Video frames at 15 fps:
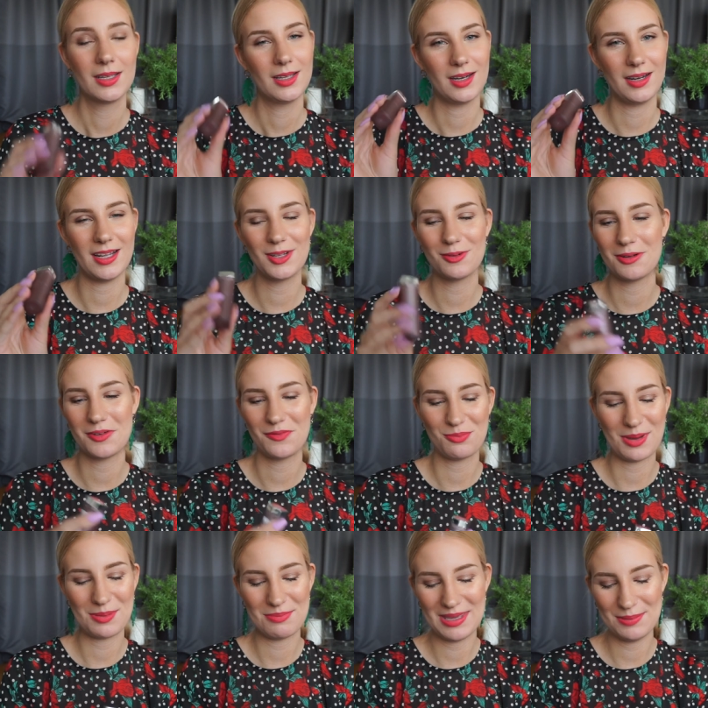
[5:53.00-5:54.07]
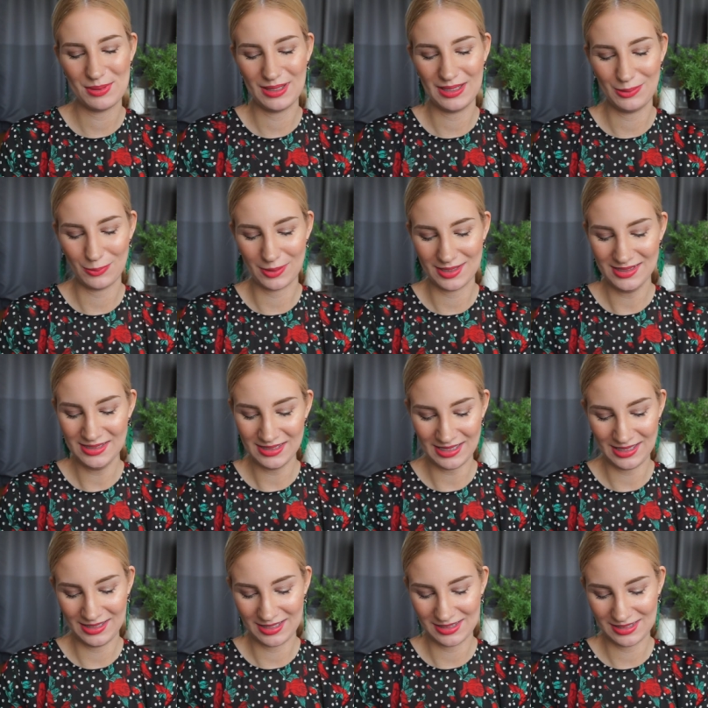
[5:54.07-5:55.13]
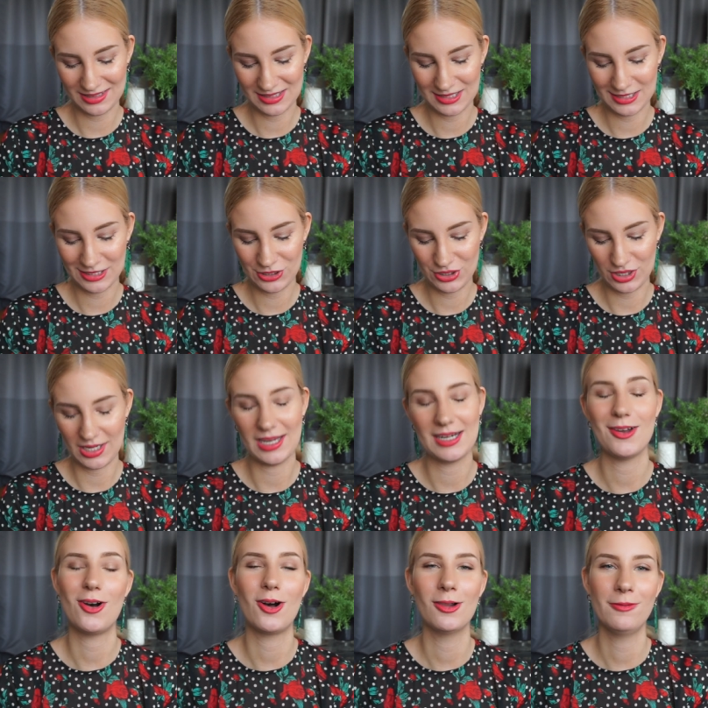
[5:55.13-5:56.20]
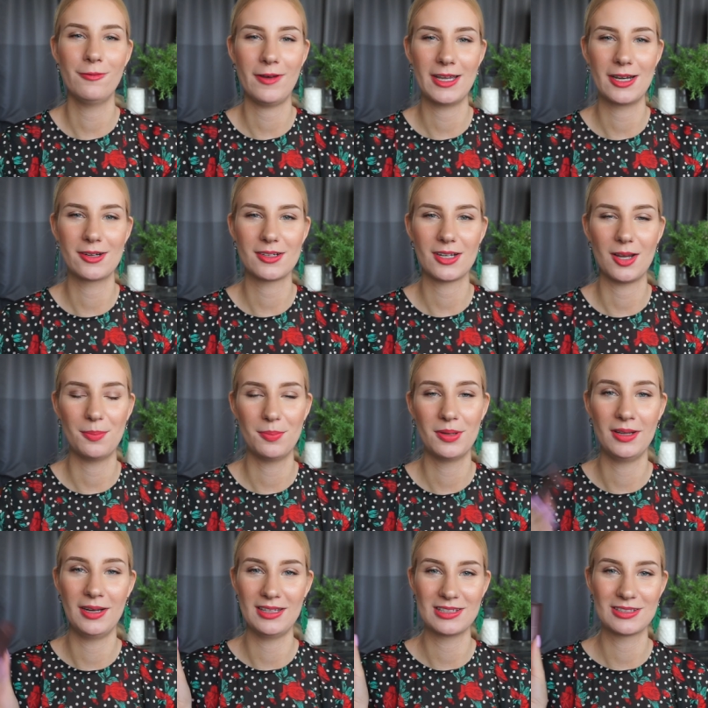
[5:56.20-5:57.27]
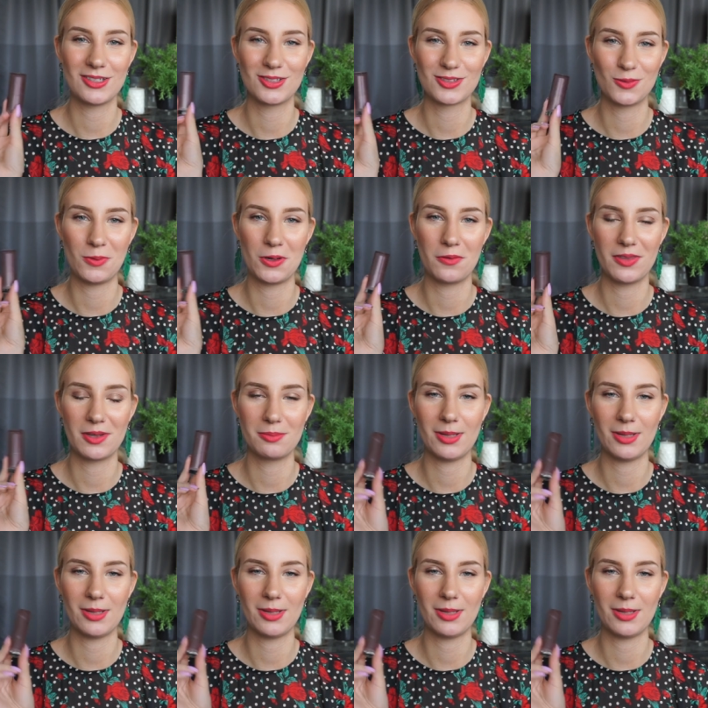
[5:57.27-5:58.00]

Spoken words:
another one of my Maybelline ones. And this is in the shade All Fired Up. And this is also one of their